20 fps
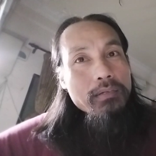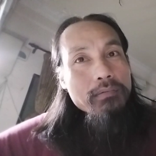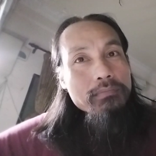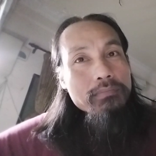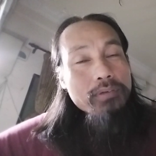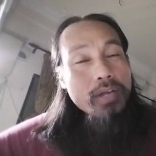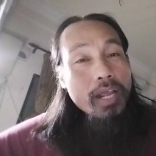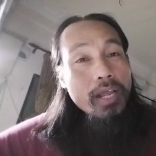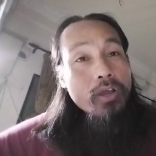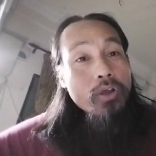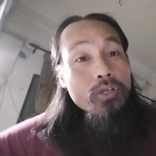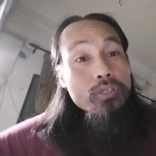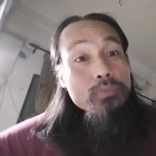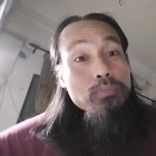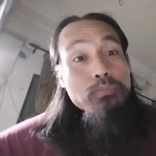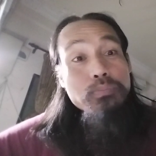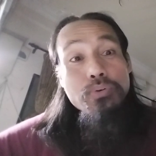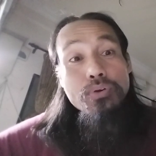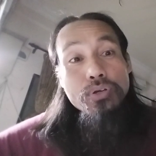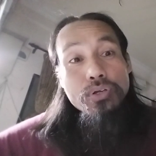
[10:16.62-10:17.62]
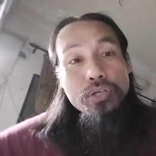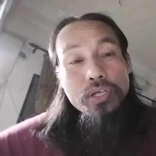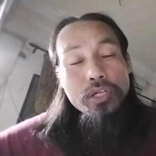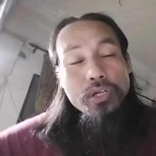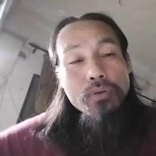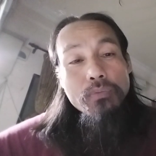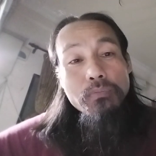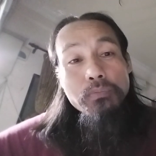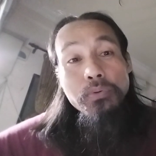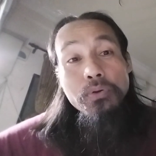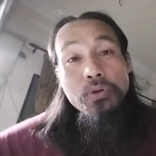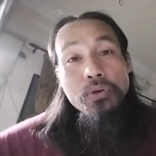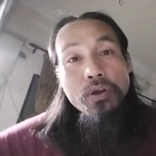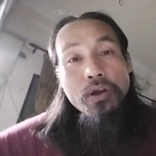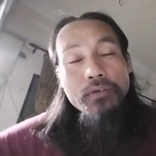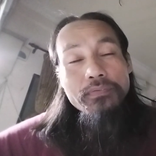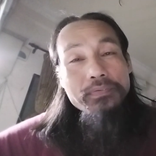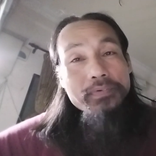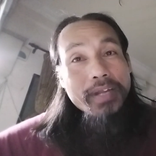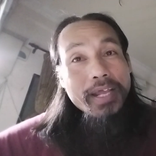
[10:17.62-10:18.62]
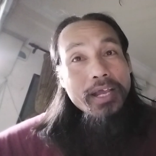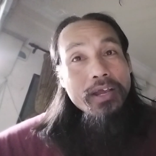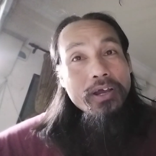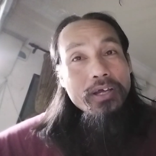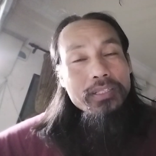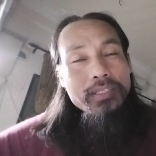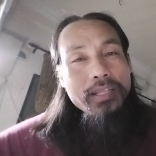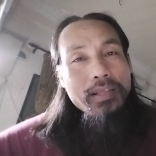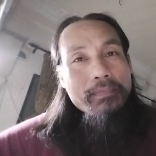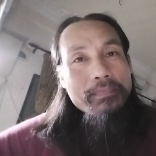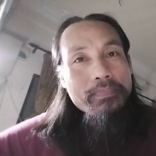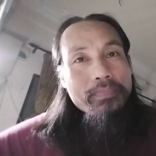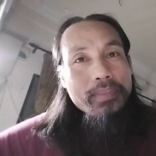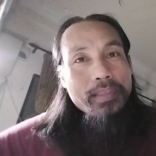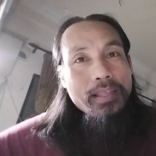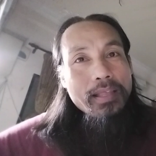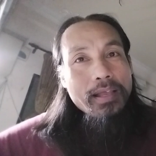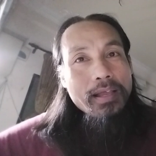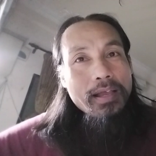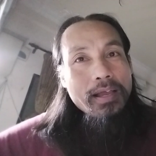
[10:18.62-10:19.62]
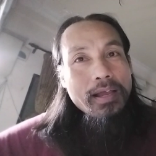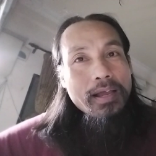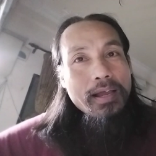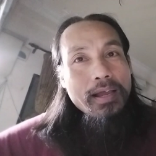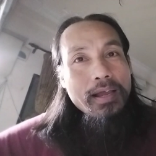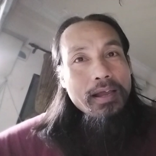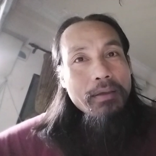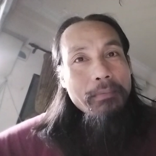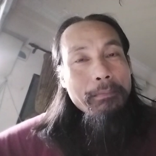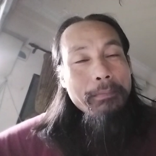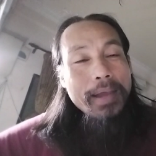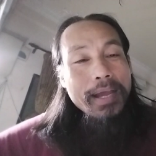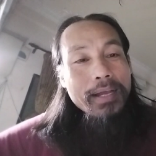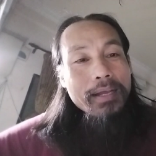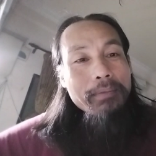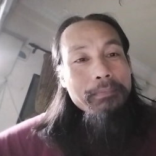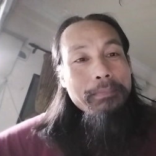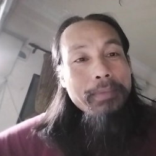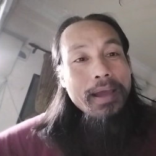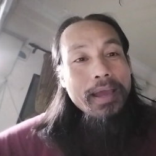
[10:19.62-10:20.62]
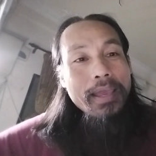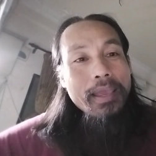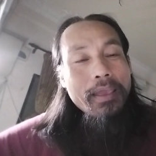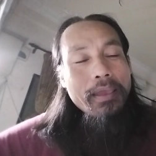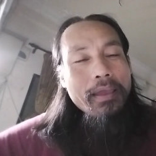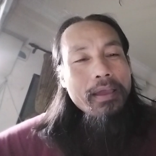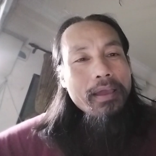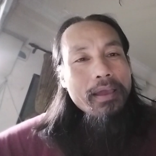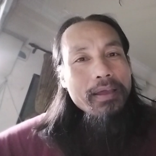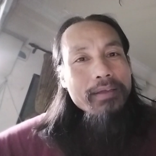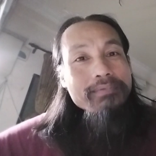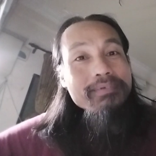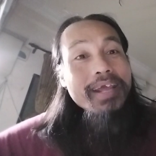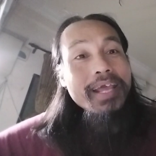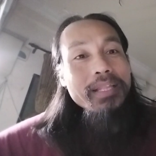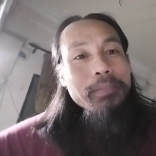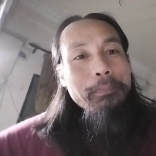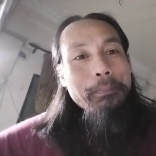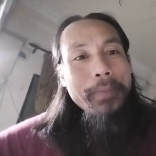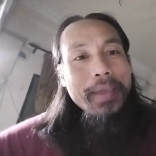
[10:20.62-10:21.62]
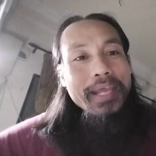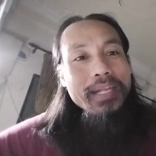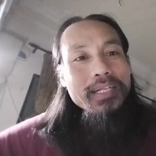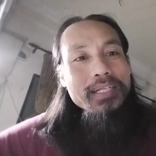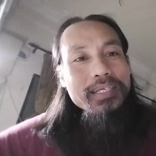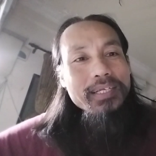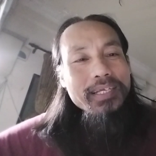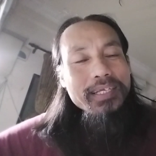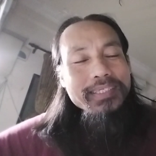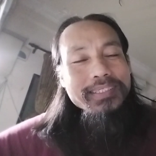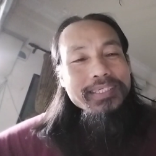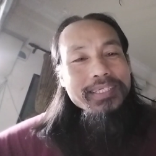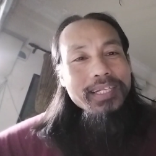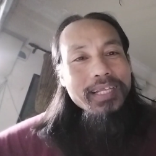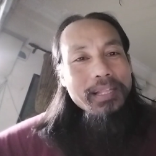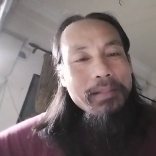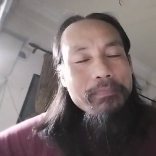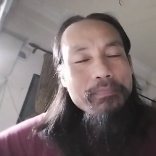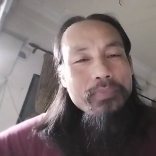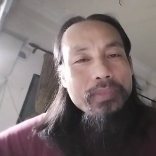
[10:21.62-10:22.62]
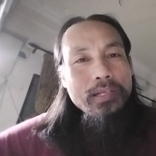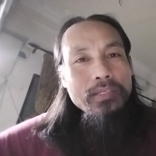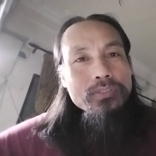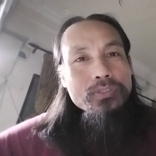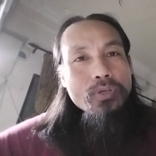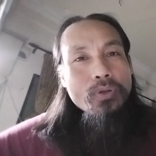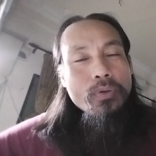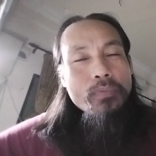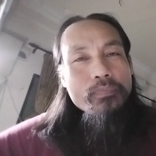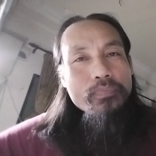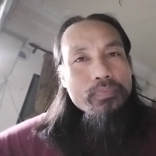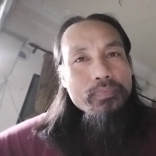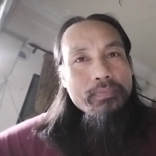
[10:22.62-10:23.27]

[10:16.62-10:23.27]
record book, book of record, marked by red pen, isn't it? So